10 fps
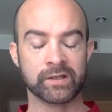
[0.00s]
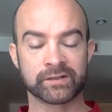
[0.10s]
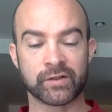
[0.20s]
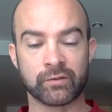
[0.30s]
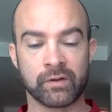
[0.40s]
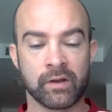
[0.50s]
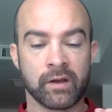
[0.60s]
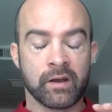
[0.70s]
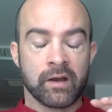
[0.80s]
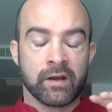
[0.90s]
So,
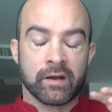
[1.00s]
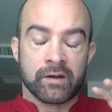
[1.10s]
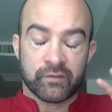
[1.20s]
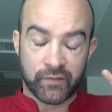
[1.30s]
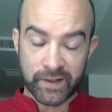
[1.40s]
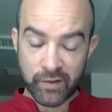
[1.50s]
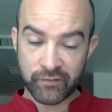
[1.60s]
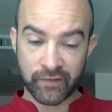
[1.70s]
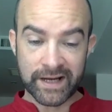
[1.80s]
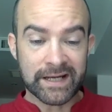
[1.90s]
fear of
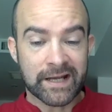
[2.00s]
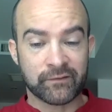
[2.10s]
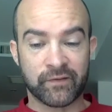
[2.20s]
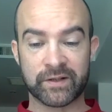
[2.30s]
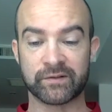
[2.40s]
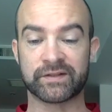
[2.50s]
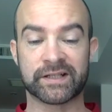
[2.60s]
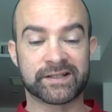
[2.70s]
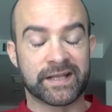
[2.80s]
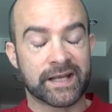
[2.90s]
failure and fear of
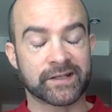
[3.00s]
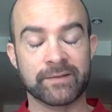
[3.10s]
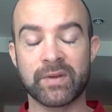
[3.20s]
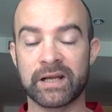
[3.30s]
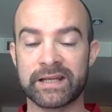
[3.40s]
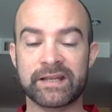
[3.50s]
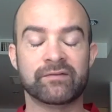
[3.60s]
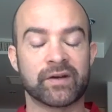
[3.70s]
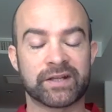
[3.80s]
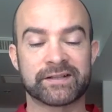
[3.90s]
success, I believe,
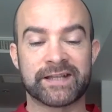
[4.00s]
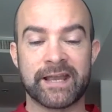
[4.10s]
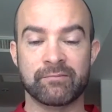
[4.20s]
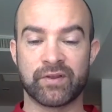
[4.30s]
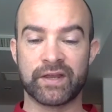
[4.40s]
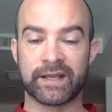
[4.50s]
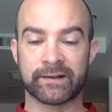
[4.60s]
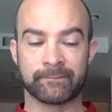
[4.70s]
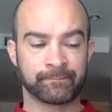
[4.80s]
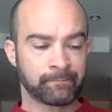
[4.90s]
are the same thing,
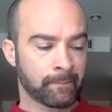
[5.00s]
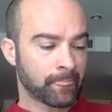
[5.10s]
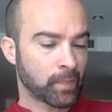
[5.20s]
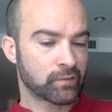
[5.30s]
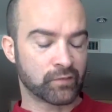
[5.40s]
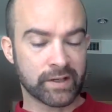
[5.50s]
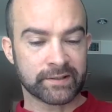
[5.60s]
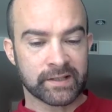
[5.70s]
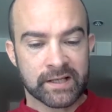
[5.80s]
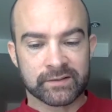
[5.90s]
right?
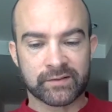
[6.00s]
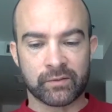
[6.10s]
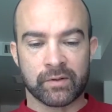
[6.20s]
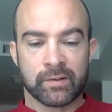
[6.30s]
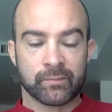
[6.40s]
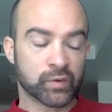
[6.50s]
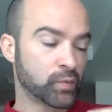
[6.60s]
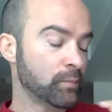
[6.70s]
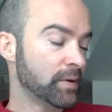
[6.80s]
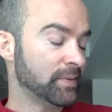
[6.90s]
So
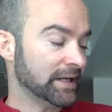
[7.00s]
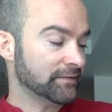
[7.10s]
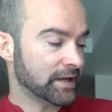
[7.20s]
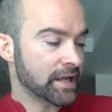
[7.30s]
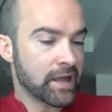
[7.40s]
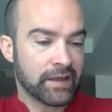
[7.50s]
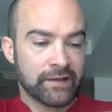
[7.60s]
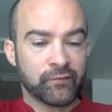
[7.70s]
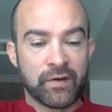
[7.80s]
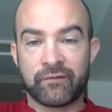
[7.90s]
when we believe it,
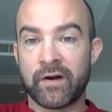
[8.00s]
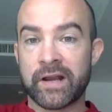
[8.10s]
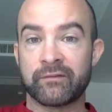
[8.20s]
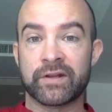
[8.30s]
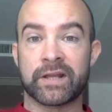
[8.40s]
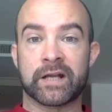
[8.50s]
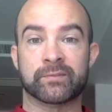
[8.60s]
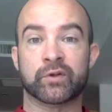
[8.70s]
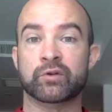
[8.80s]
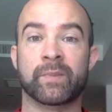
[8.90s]
if we fuck everything
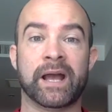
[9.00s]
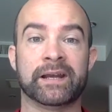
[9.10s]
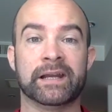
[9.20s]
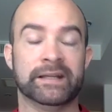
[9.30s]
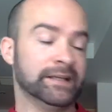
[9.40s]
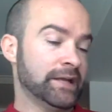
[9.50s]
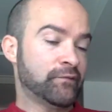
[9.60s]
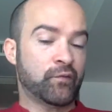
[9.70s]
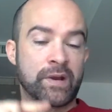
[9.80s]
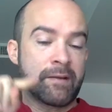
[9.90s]
up too badly,
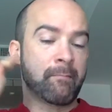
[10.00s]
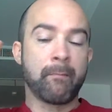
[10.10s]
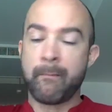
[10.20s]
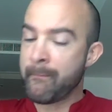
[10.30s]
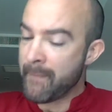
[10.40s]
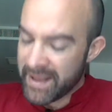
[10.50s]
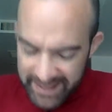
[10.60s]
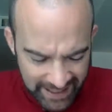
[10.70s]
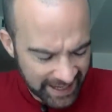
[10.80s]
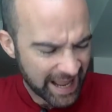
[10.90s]
if we
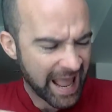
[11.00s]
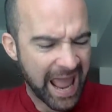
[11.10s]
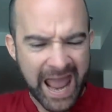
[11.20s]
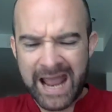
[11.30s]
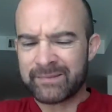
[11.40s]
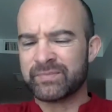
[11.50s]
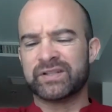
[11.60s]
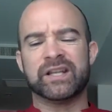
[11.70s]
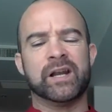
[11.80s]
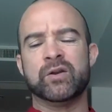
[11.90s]
make an
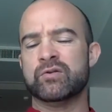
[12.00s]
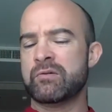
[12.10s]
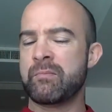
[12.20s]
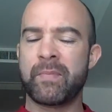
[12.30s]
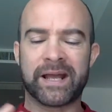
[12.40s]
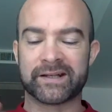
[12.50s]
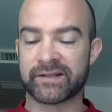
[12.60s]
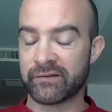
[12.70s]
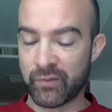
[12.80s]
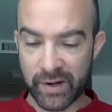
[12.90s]
absolute mess
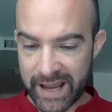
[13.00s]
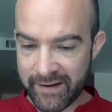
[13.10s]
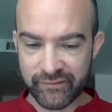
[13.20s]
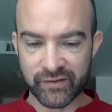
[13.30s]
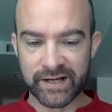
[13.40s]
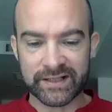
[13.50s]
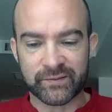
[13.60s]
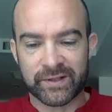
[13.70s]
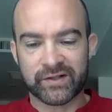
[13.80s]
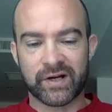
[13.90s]
of whatever it is
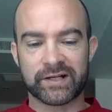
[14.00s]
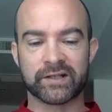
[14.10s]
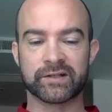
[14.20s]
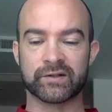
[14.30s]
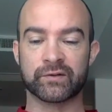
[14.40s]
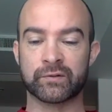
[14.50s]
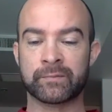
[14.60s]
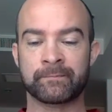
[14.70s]
we're trying to do,